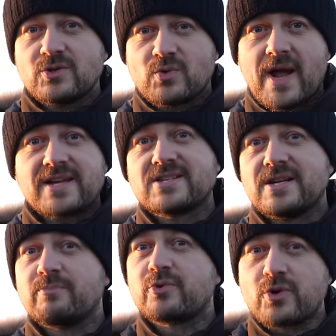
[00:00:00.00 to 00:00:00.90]
to
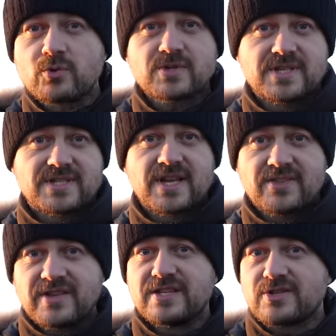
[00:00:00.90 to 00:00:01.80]
actually process
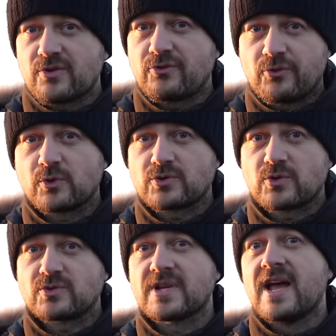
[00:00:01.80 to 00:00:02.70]
these
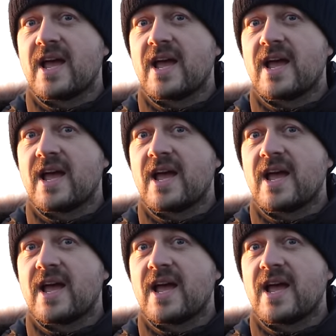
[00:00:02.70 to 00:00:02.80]
photos.